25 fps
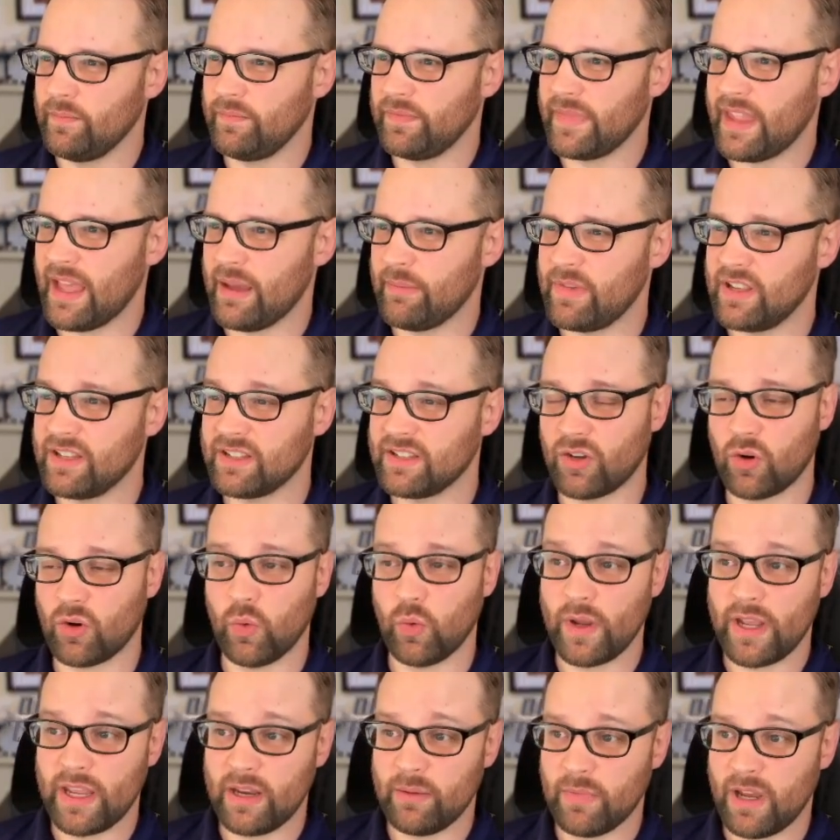that means the
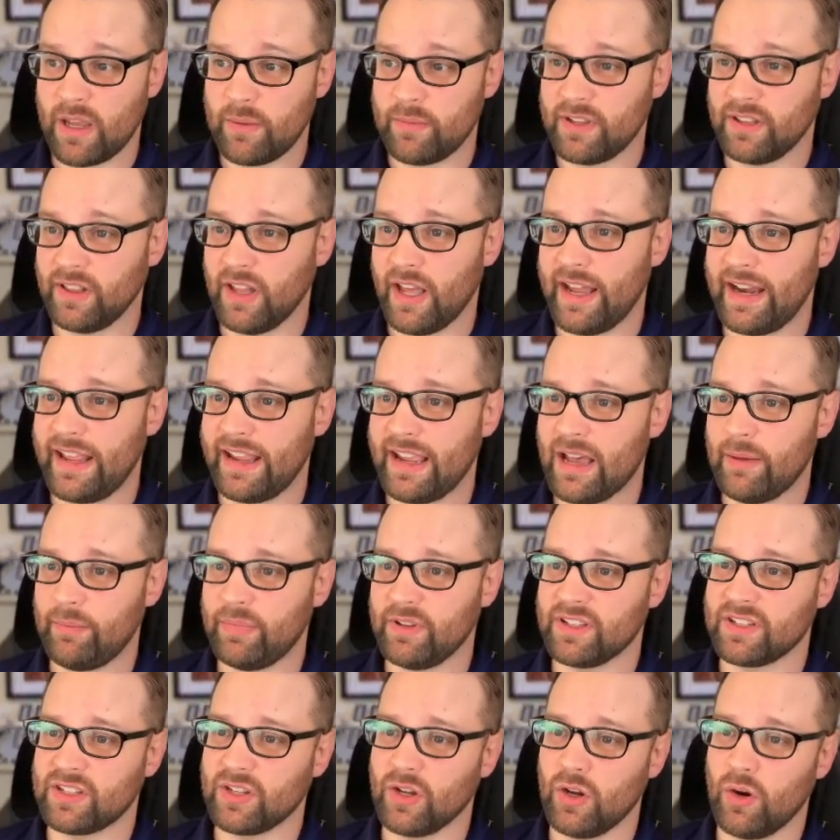queen might be lining up,
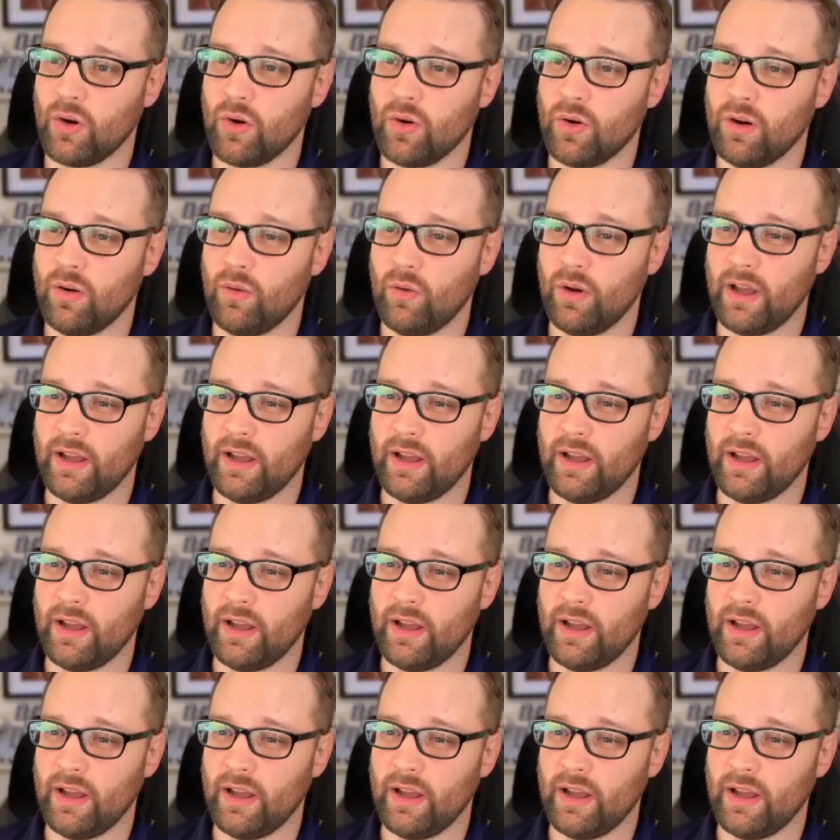and so